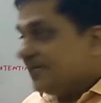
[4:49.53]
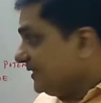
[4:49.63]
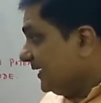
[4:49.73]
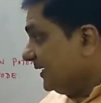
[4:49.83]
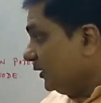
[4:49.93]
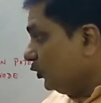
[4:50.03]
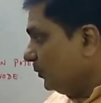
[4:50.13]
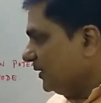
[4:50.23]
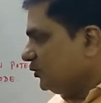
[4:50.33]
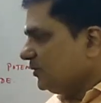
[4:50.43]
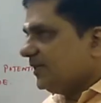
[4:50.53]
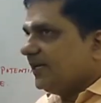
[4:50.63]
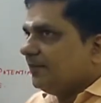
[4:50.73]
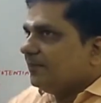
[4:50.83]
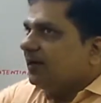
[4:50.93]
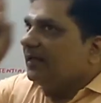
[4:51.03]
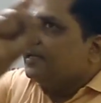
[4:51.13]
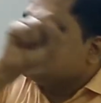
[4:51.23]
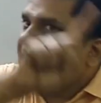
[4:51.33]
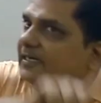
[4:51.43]
Zn2 plus to Zn,
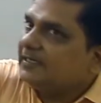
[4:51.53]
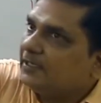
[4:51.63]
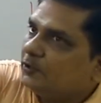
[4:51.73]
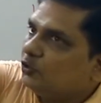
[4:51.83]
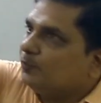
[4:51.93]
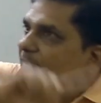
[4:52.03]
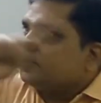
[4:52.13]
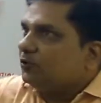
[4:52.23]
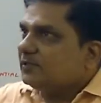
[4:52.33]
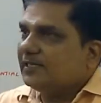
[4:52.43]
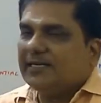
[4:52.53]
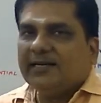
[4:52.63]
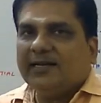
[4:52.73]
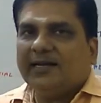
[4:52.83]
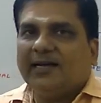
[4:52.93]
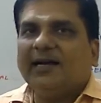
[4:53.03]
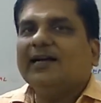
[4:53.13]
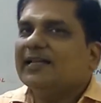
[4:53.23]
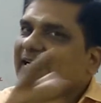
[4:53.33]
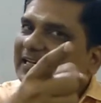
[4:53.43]
Zn2 plus to
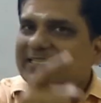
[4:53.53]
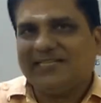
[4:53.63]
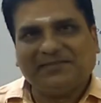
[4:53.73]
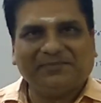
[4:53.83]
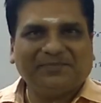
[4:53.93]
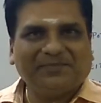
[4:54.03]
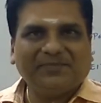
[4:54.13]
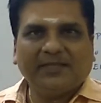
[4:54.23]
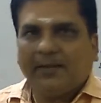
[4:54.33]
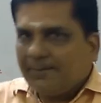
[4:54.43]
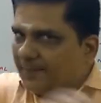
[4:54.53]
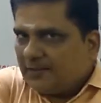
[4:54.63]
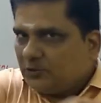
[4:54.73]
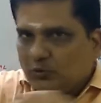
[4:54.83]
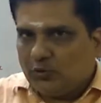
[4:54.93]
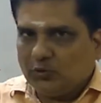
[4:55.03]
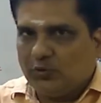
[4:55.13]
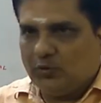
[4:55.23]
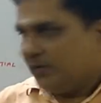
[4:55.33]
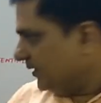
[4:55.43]
Zn reduction. Plus 2
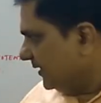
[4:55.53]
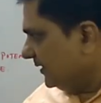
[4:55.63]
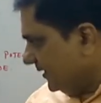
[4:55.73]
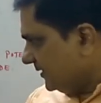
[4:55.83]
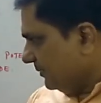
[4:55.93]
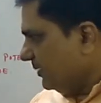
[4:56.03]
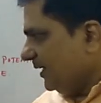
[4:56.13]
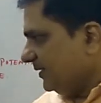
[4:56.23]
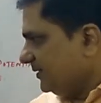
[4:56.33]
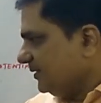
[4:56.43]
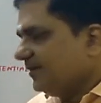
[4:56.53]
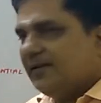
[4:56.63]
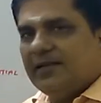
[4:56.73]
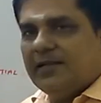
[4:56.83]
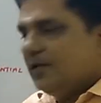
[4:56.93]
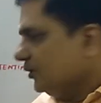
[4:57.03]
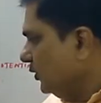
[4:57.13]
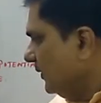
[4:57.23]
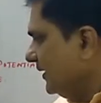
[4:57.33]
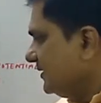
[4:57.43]
to, this symbol is.
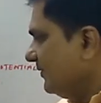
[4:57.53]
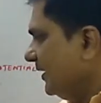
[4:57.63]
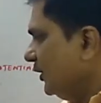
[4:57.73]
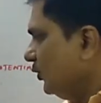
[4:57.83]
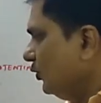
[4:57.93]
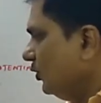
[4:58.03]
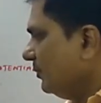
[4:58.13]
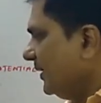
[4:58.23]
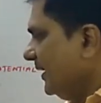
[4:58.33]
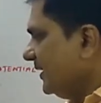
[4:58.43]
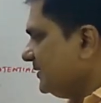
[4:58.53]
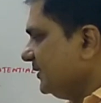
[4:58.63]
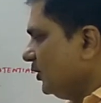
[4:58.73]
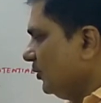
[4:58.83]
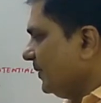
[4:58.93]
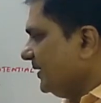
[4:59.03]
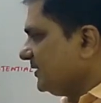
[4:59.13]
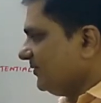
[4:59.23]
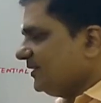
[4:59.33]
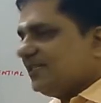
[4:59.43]
So what is the value? Minus
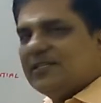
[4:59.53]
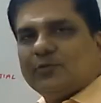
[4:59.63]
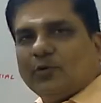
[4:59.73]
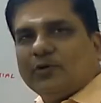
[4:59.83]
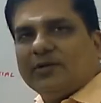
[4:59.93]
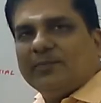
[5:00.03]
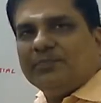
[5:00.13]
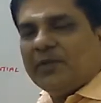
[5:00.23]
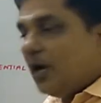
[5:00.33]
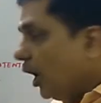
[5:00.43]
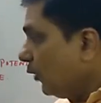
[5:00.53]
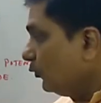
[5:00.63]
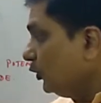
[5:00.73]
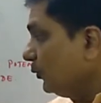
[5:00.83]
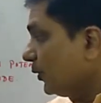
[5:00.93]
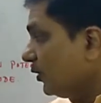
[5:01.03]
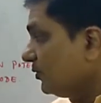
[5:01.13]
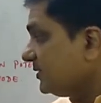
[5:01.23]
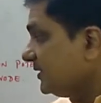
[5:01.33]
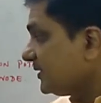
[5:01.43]
0.76 volt. How would you
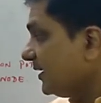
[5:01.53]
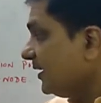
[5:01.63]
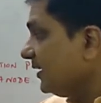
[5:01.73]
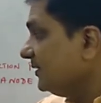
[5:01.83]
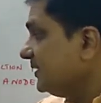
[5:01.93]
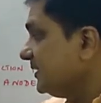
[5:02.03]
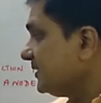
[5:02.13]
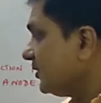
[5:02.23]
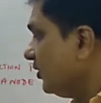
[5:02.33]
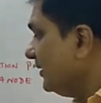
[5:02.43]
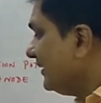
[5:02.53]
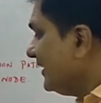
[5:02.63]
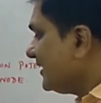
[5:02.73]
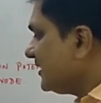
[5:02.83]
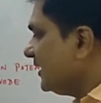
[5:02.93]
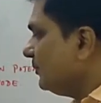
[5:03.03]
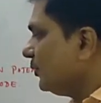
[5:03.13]
pronounce this canal? This is called reduction